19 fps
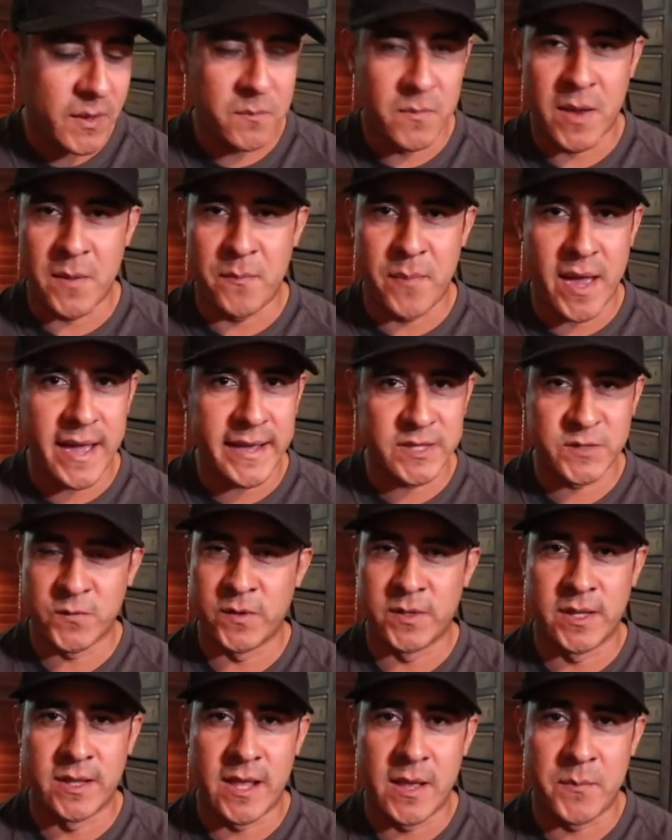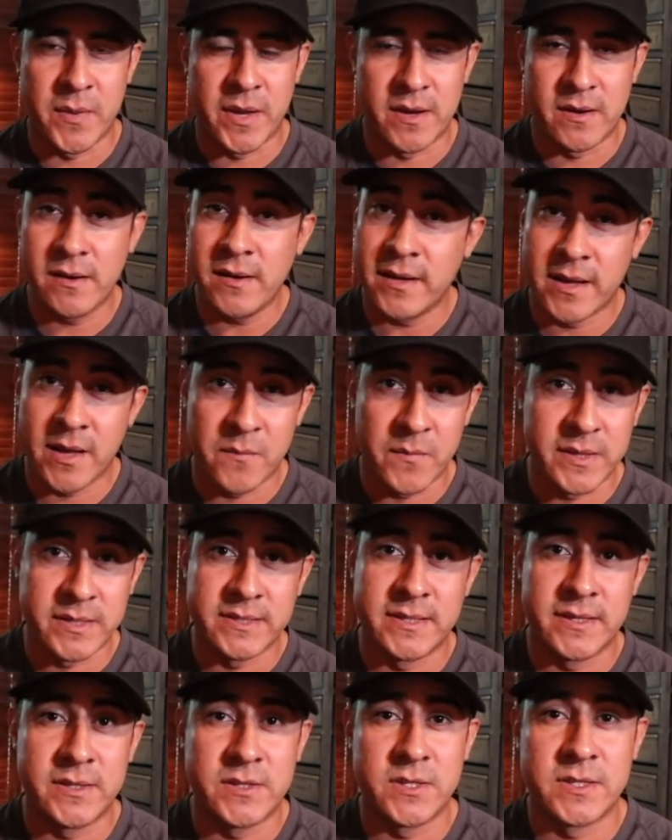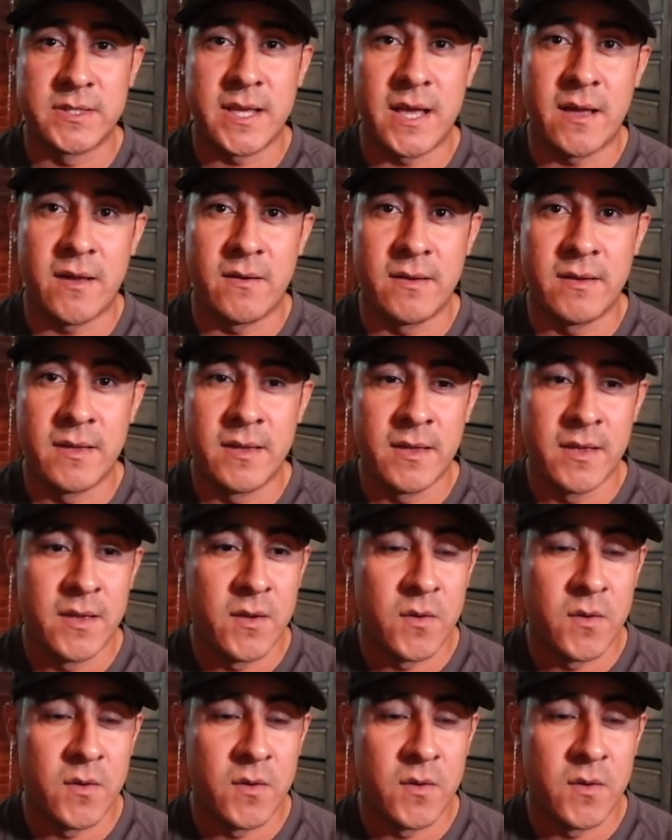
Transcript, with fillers: my back's feeling a lot better. Got my stitches out.